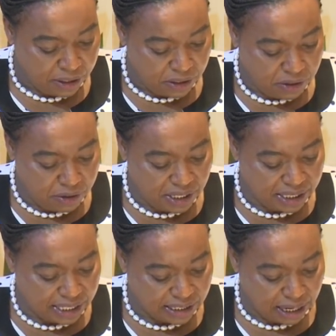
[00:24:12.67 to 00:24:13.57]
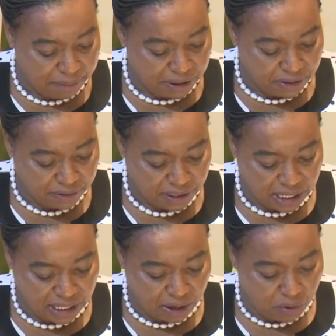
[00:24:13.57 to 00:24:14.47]
During the summit,
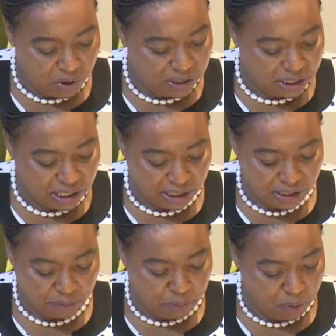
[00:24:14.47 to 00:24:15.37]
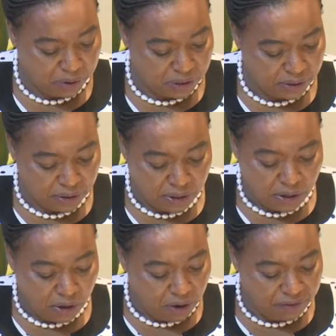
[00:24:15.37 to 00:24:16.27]
Kenya won the support
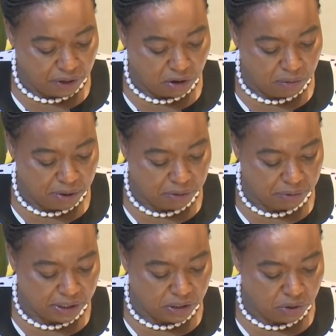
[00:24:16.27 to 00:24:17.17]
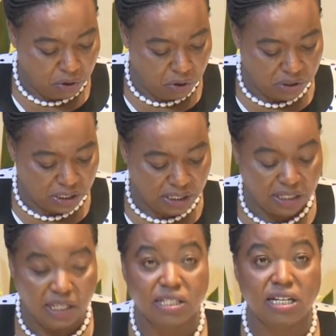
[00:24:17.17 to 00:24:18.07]
of the Commonwealth to host the
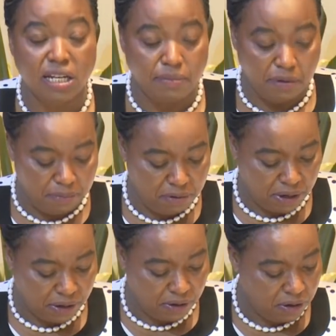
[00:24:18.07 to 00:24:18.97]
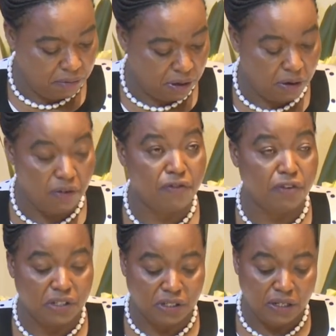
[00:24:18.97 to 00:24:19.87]
Sustainable Blue Economy
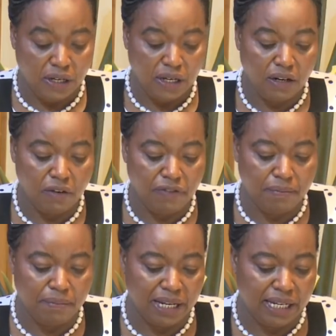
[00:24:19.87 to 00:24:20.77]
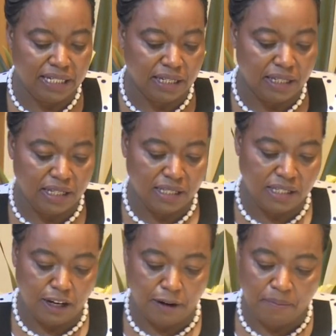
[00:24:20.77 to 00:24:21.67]
Conference in November later
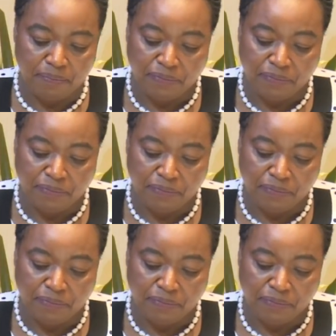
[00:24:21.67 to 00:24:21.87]
this year.